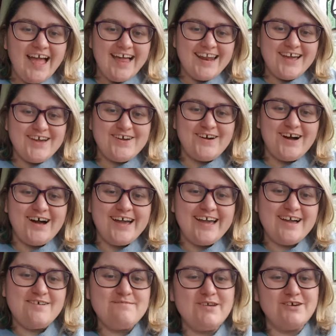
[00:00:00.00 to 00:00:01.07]
Hello, I
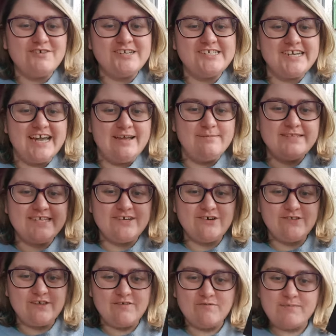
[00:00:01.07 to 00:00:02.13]
am Lauren James, the
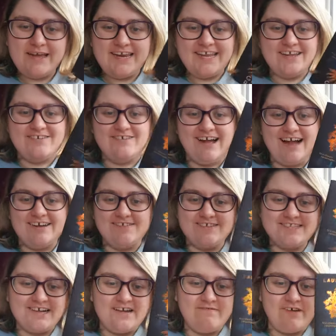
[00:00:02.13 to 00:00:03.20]
author of many young adult
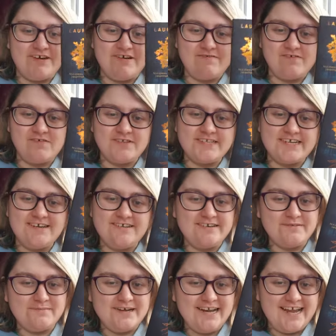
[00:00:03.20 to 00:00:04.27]
sci-fi novels,
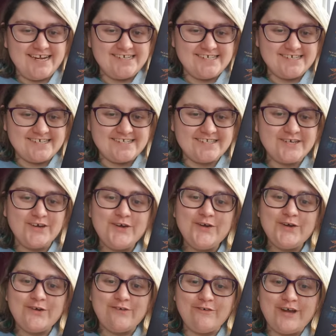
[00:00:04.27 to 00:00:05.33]
including my latest,
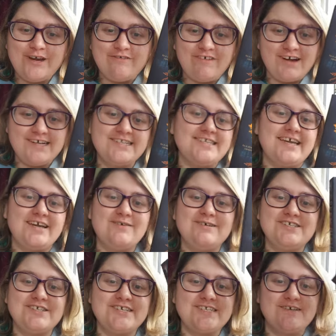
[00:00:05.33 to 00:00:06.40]
Green Rising,
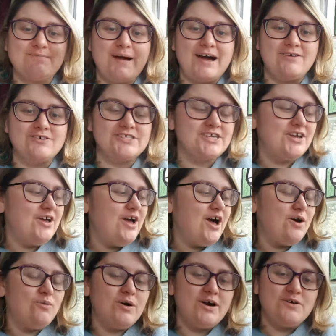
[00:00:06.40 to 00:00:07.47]
which is about
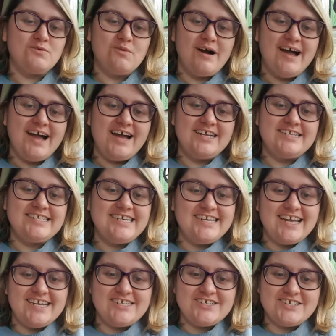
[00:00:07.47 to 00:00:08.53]
a world where
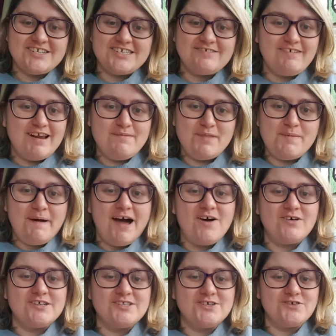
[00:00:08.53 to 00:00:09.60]
teenagers develop the
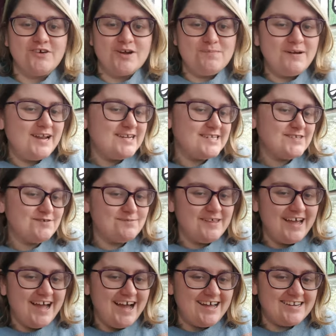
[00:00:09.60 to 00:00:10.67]
power to grow plants from
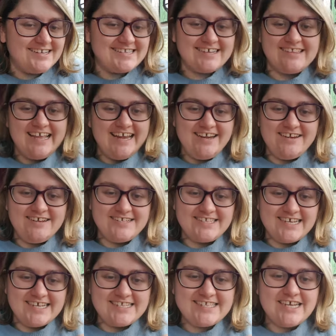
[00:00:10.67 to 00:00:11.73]
their hands and they use
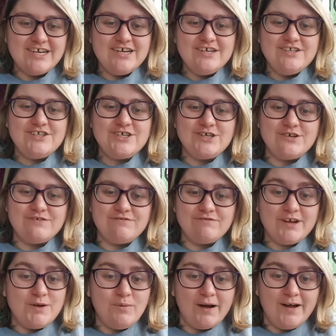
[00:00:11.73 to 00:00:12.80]
this to
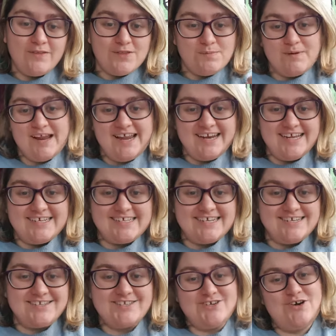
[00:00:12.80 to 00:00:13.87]
rewild the planet
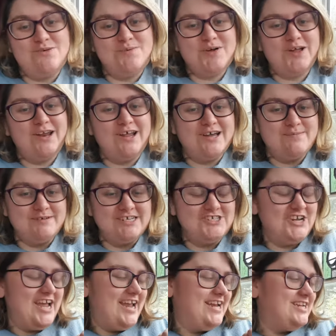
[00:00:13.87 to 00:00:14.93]
and stop climate
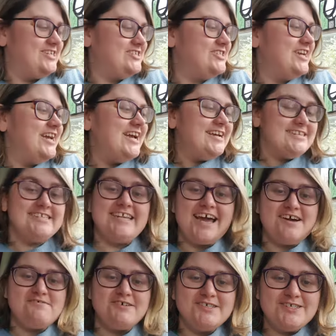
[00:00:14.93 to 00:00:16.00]
change. Today
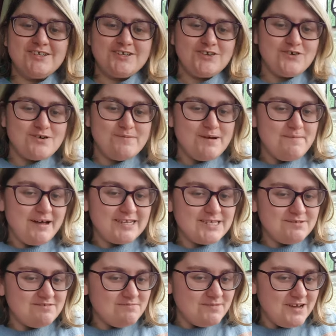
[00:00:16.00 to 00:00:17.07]
I wanted to talk a bit about
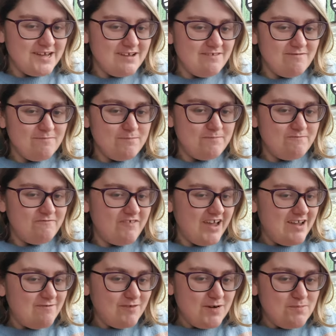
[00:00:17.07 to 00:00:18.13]
some of my
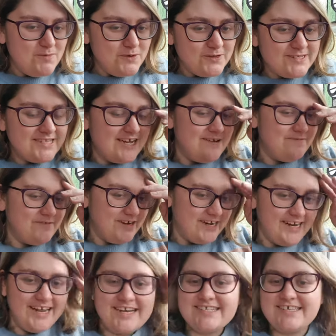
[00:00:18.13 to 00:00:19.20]
favourite books that I'm
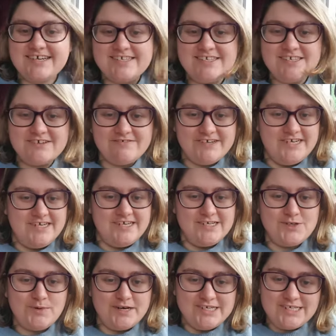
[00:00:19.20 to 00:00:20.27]
really excited to read in
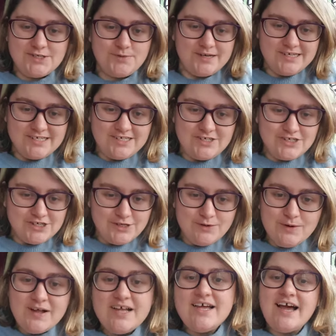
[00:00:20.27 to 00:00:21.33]
2022
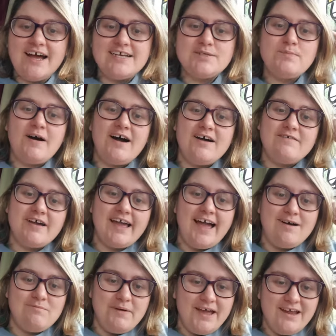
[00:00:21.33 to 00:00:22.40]
as part of a
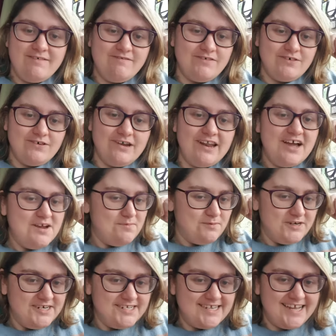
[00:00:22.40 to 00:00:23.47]
campaign for
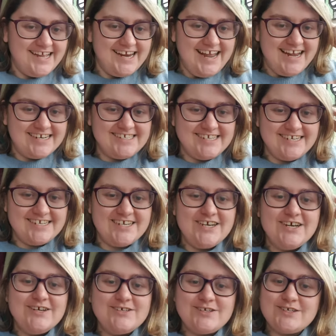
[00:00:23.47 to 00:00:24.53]
Libraries Connected
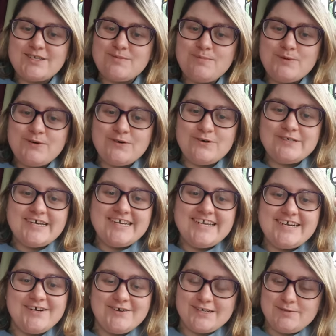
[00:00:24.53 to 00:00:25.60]
to support and
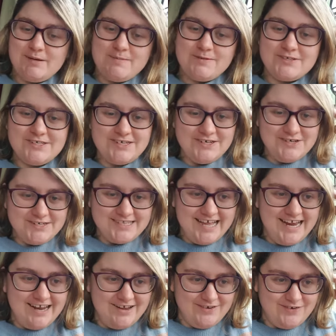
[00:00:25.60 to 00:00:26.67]
encourage people to use
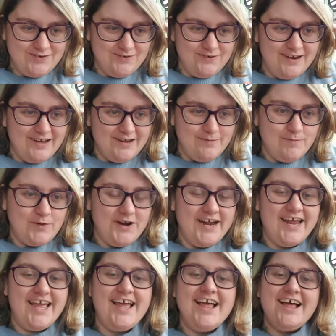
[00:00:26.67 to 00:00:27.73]
their local library.